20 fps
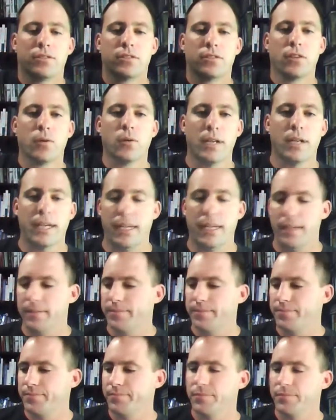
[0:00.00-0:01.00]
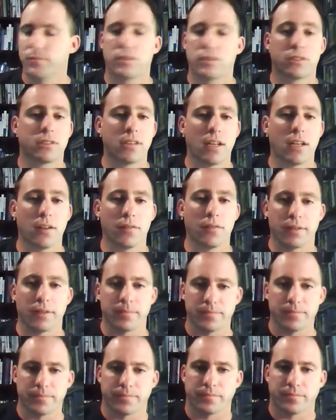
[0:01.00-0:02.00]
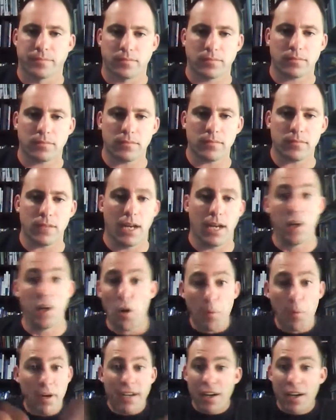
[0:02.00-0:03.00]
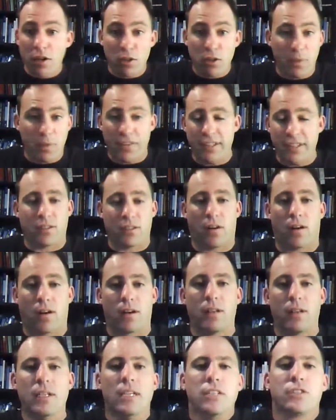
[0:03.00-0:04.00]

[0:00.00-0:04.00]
SUNY Sullivan. And nobody knows what these are.